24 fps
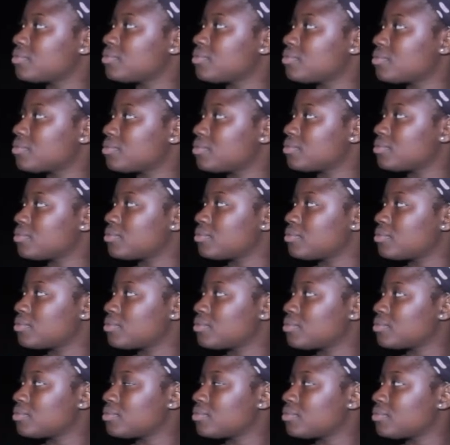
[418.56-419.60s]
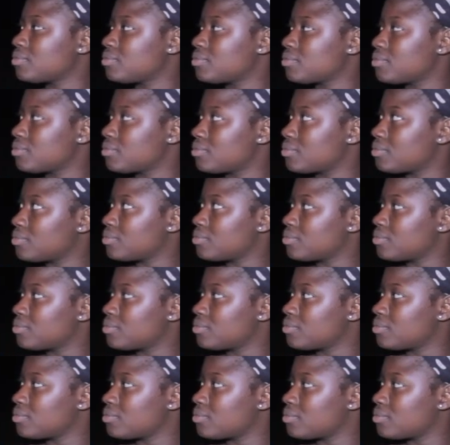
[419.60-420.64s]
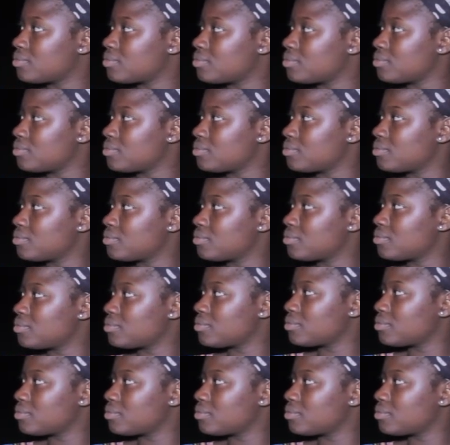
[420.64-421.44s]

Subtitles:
The person shown says nothing.